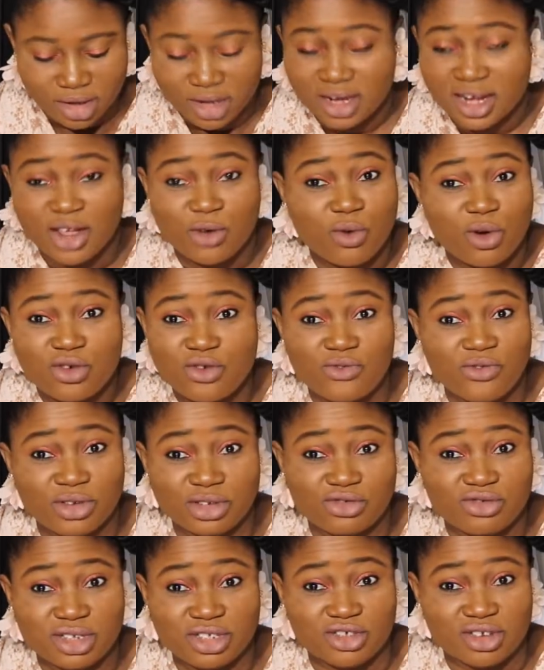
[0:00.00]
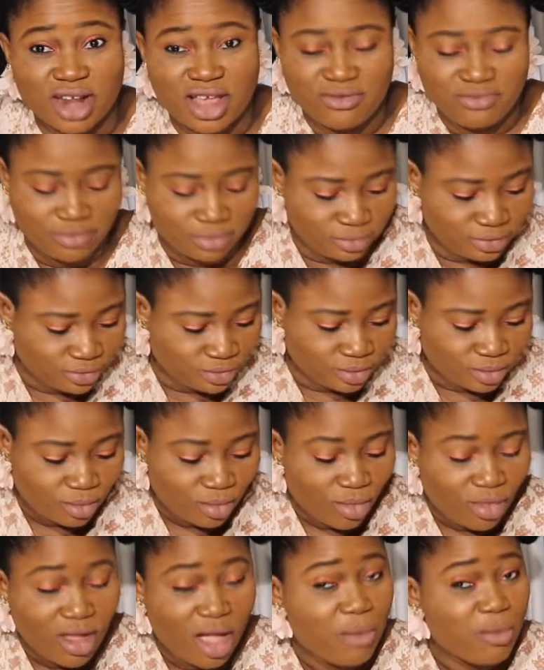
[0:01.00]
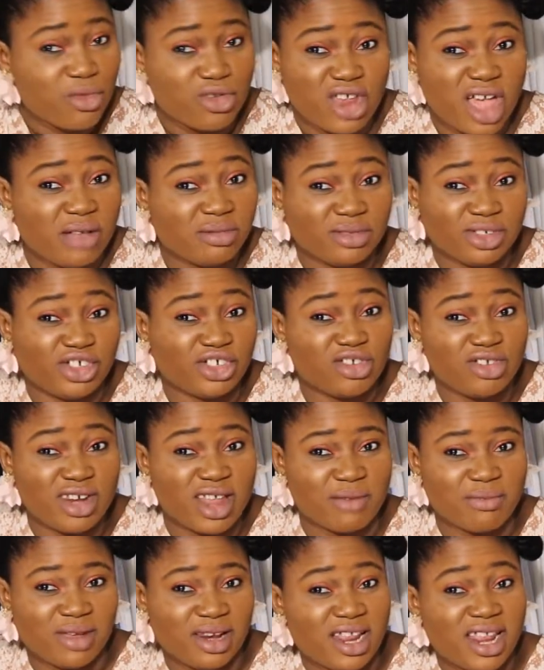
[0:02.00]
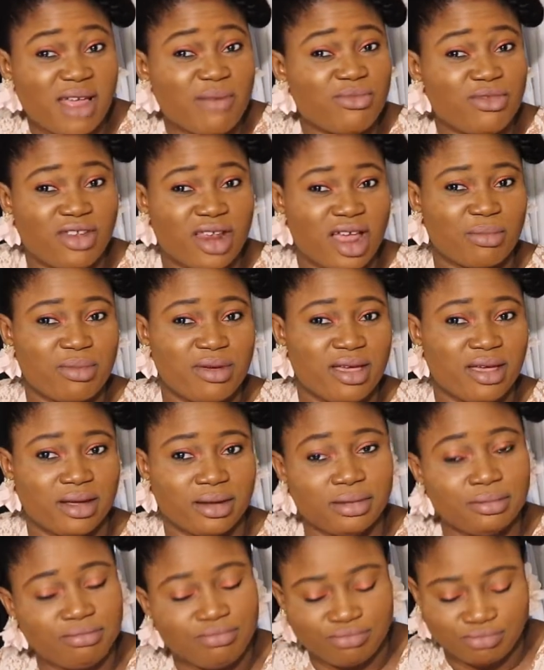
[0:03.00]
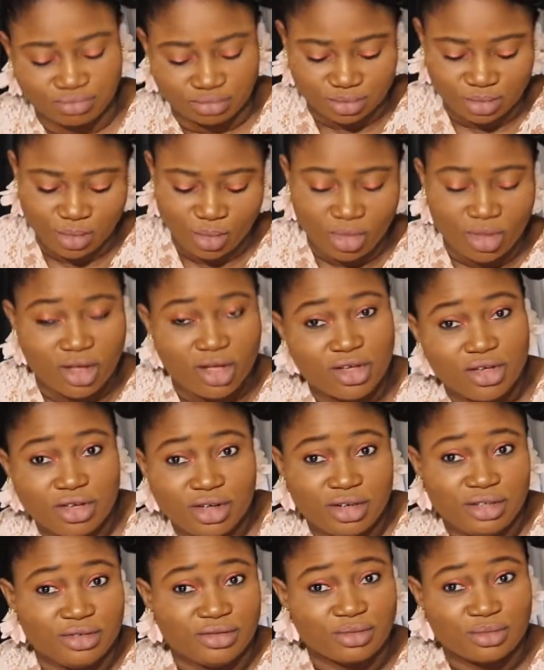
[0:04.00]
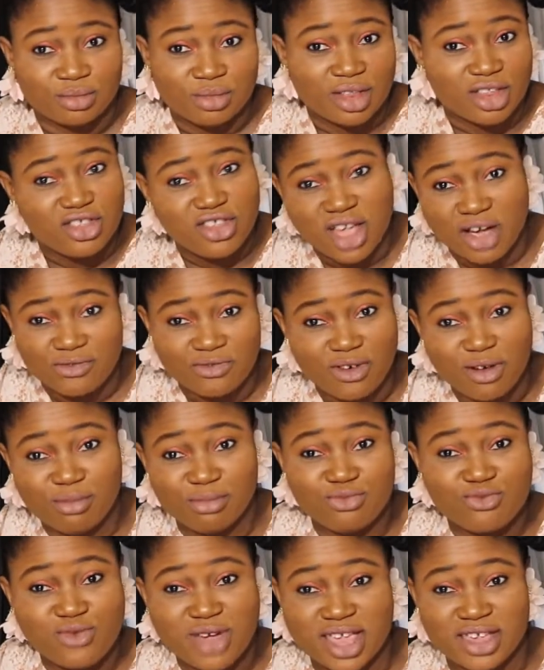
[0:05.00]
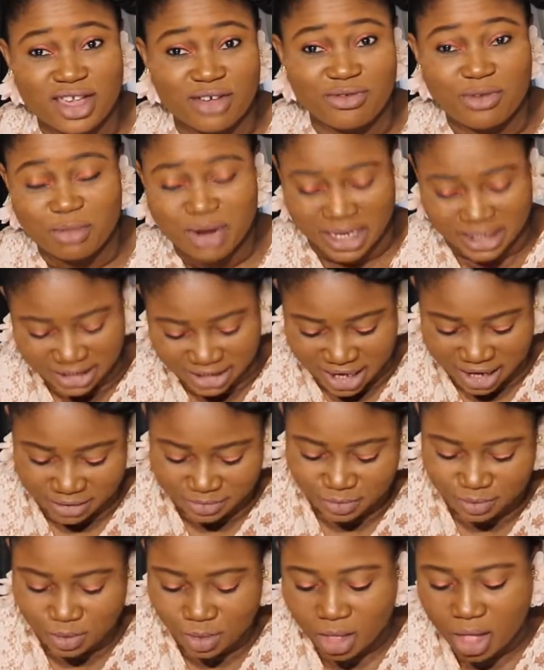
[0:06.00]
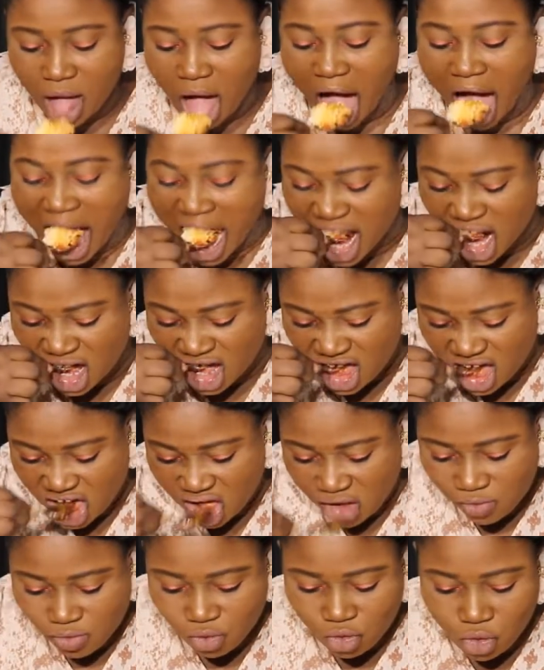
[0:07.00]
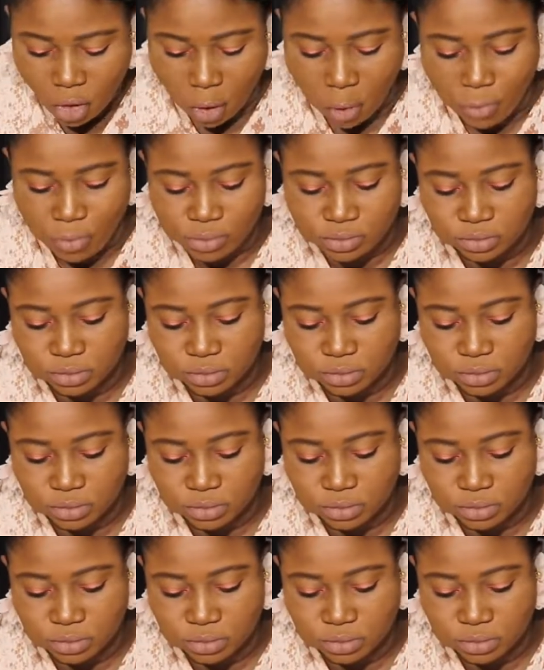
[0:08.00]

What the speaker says: They want to frustrate your life. But you have to show them and let them know eh? You are from where? You are from Nigeria. So,